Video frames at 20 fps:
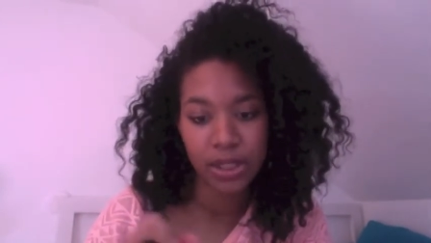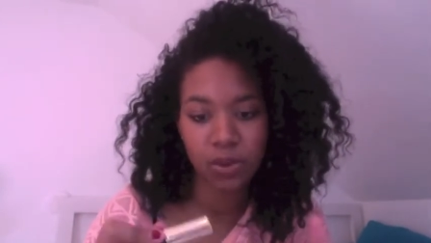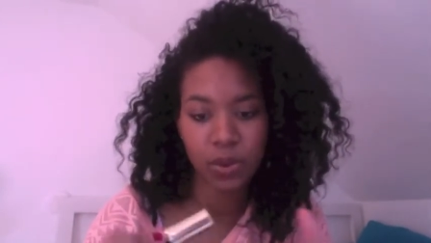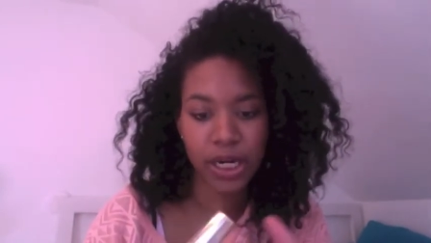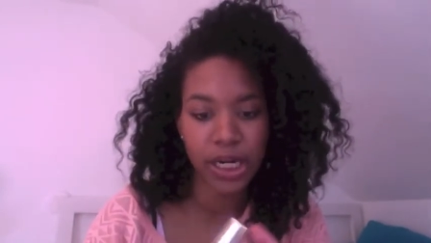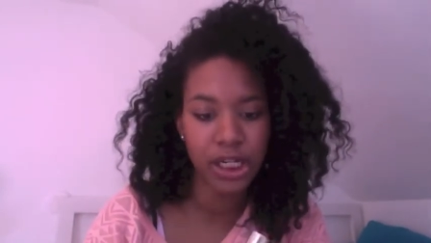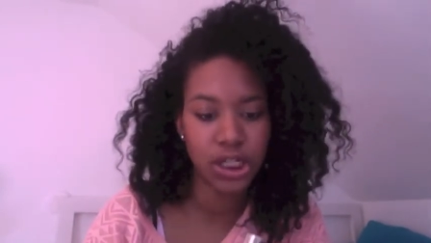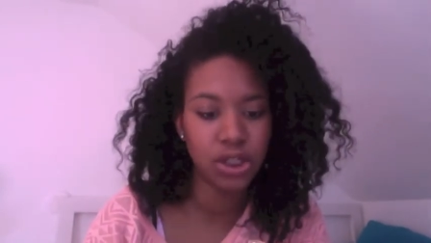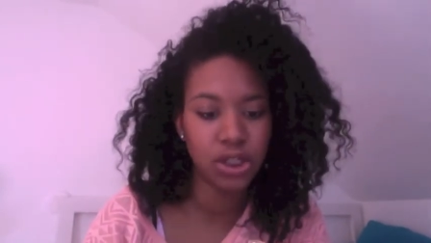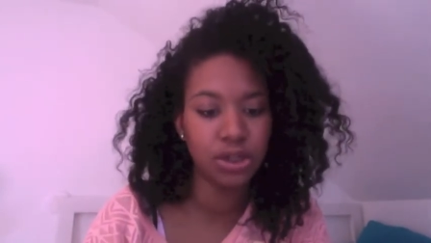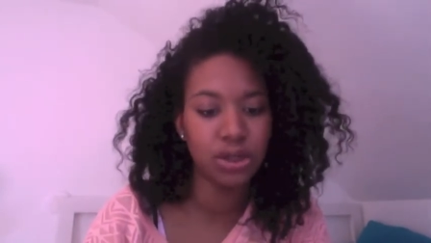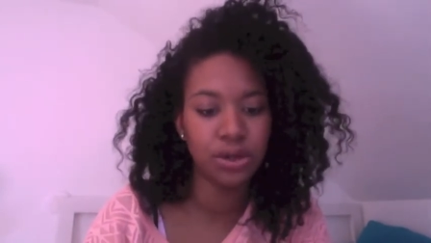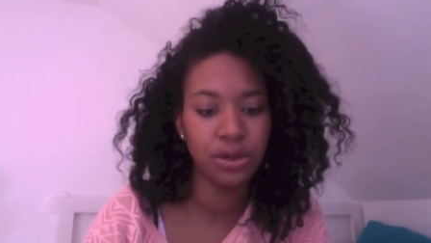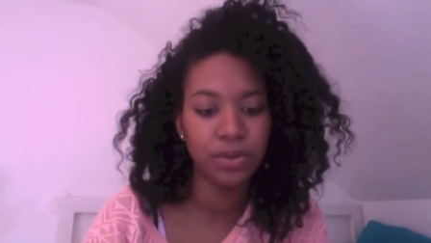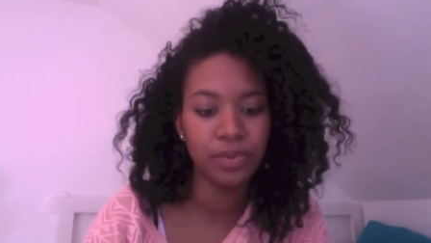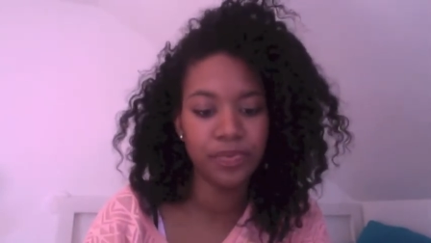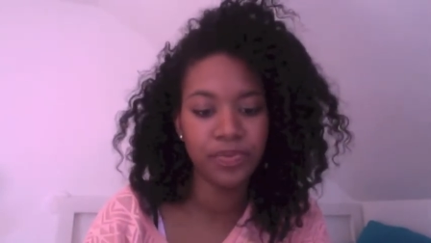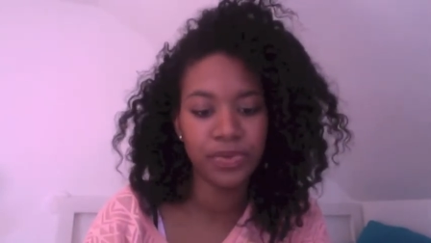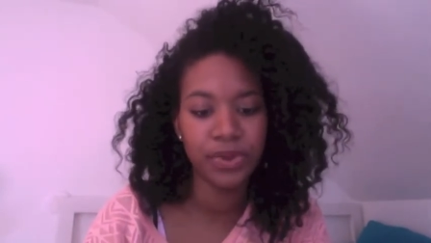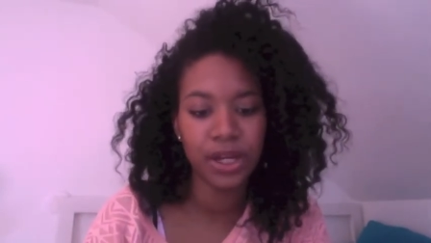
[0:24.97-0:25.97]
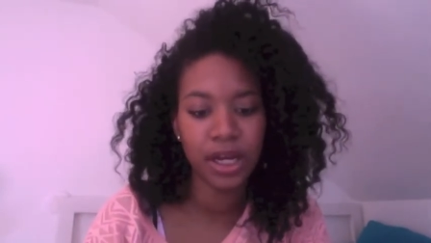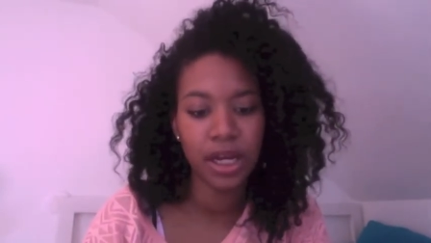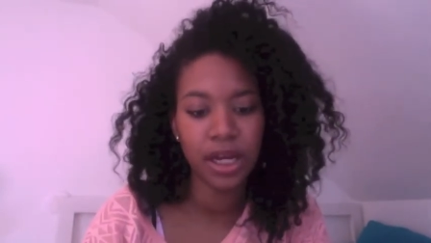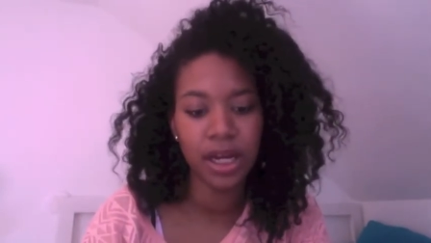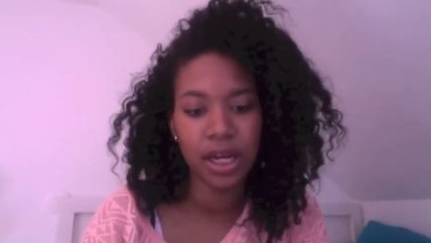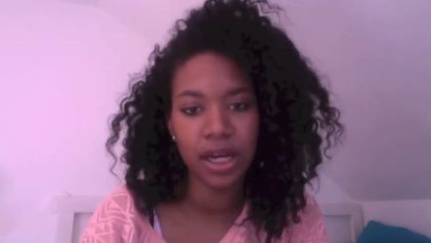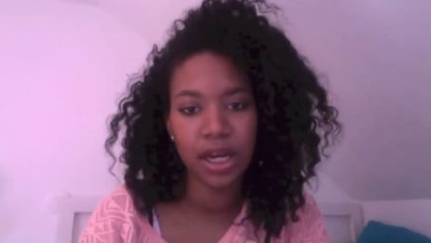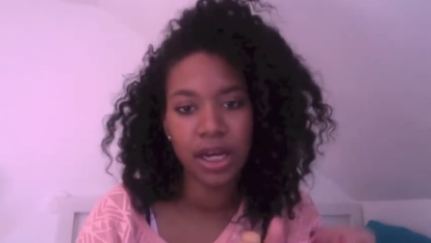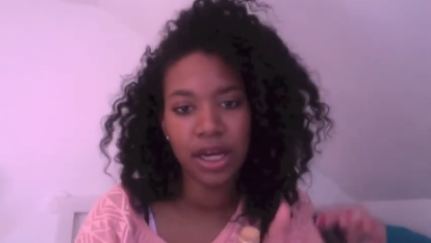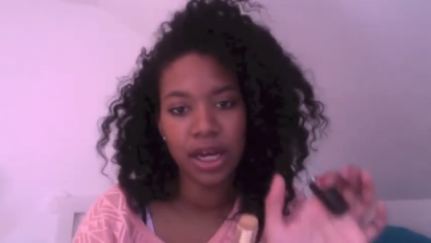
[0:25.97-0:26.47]
22,
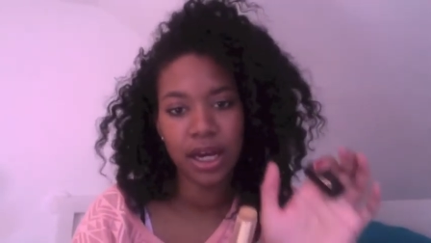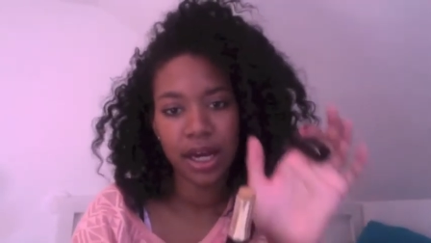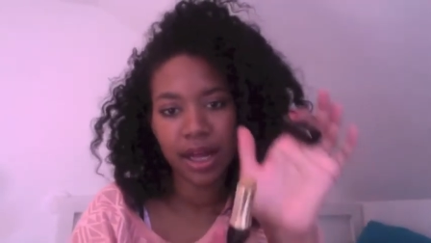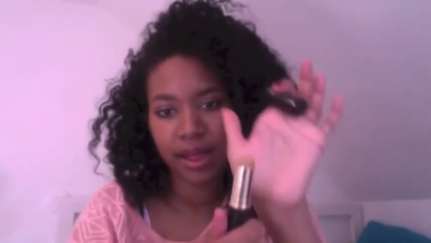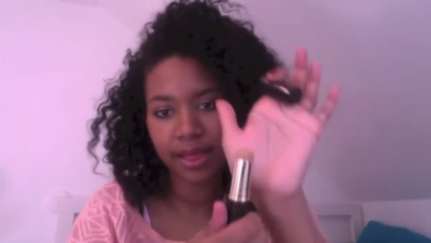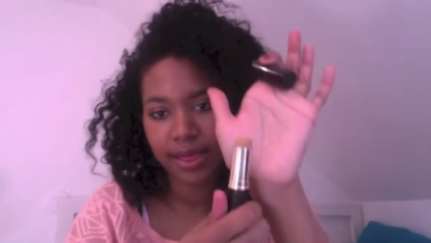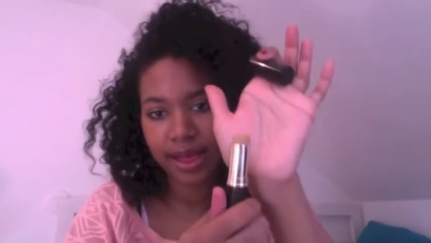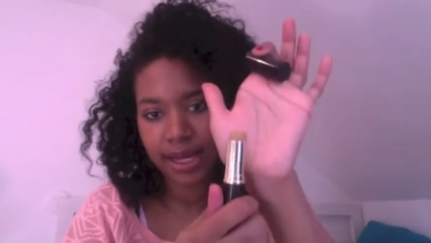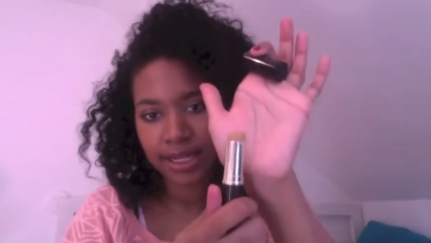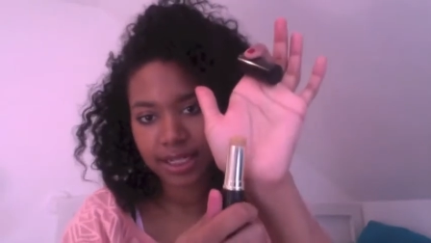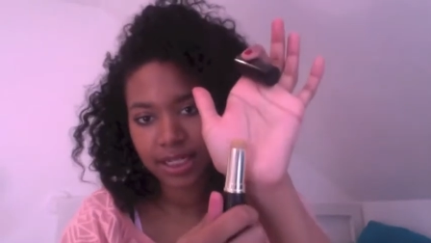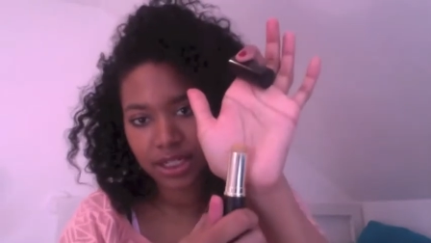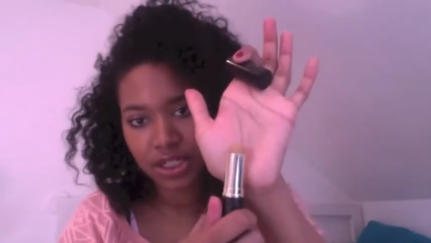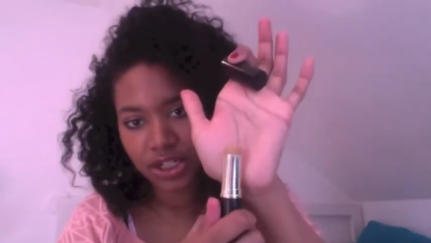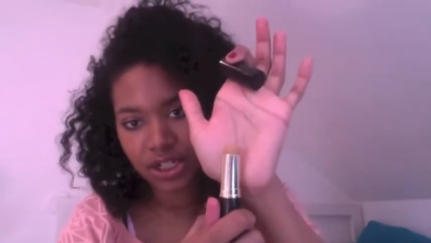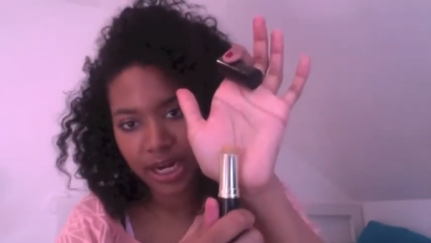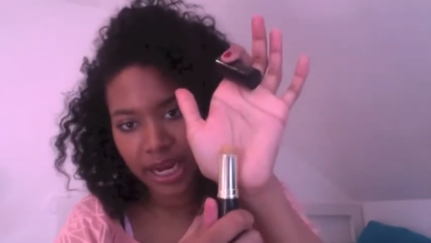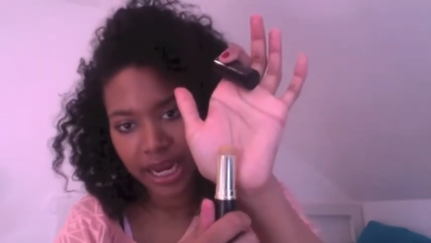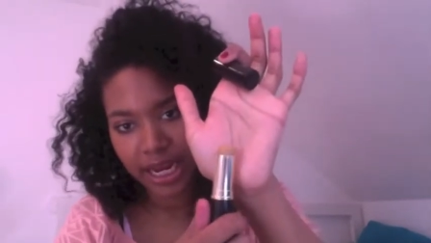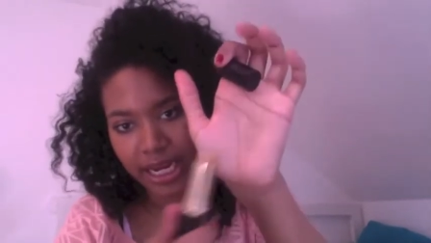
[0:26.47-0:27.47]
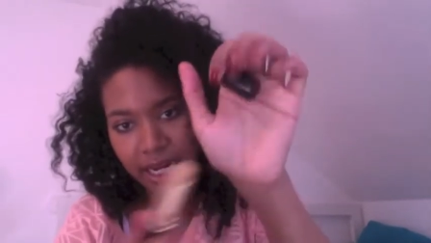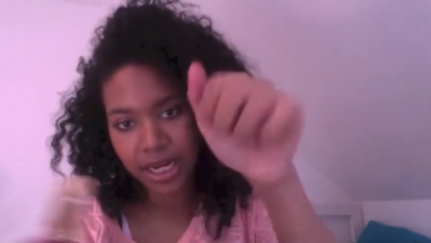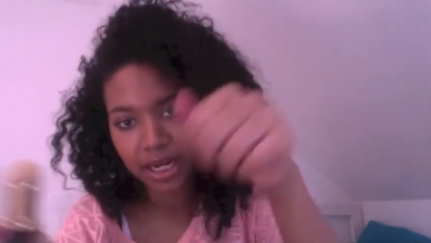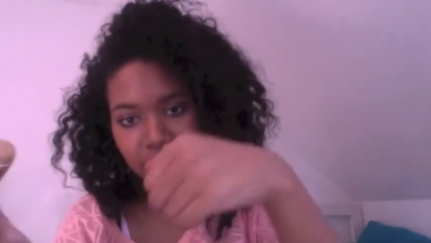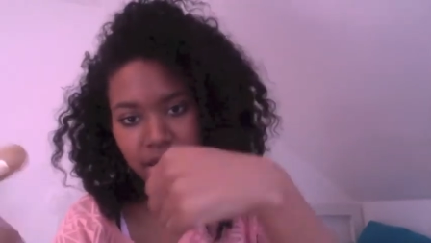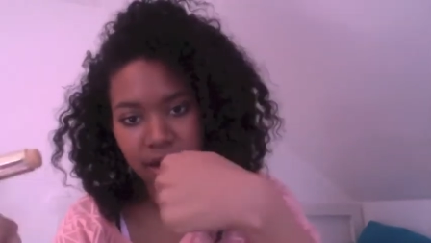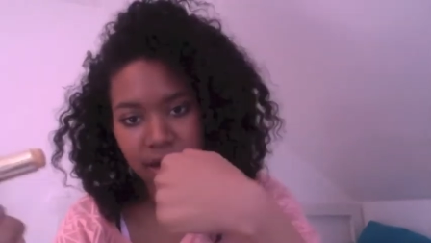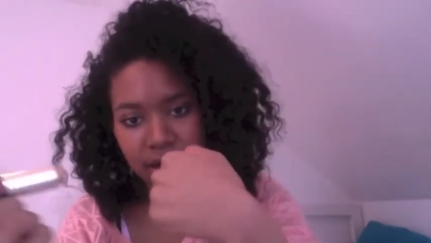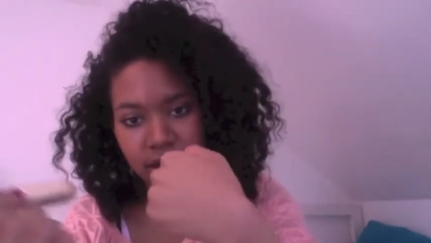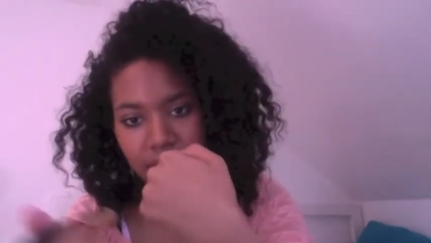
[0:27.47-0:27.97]
and that's the shade.